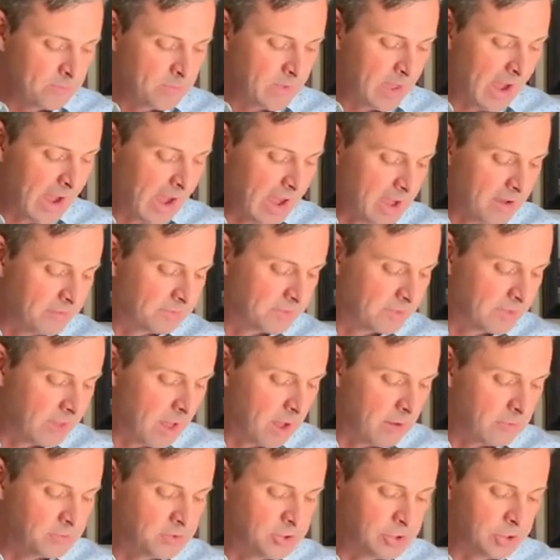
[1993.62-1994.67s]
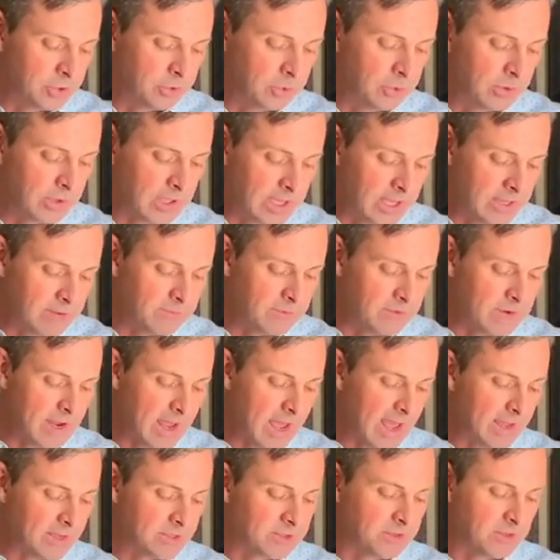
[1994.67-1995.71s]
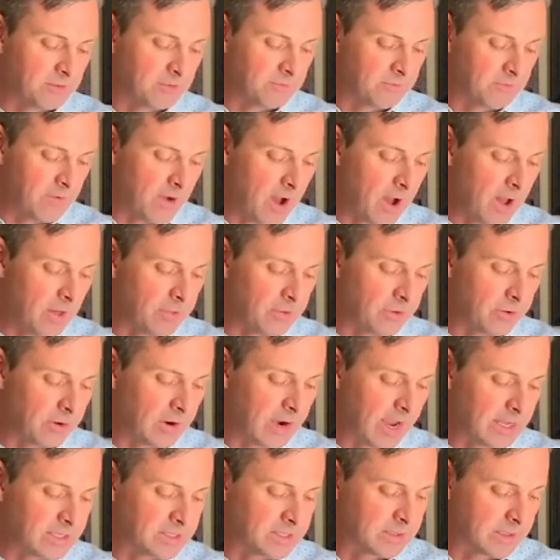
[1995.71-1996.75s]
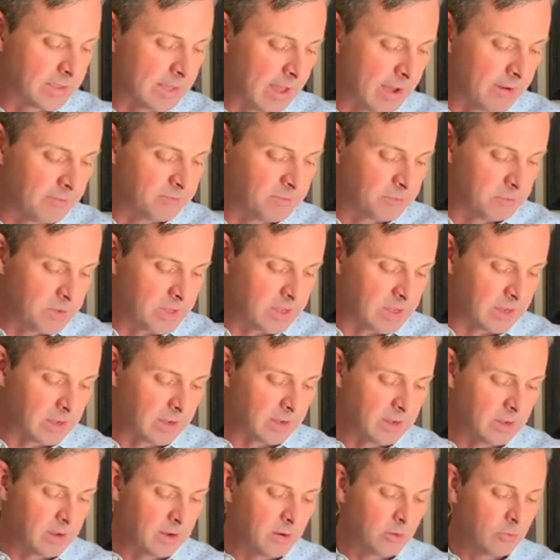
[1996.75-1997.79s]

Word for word: I have loved you even as the Father has loved me.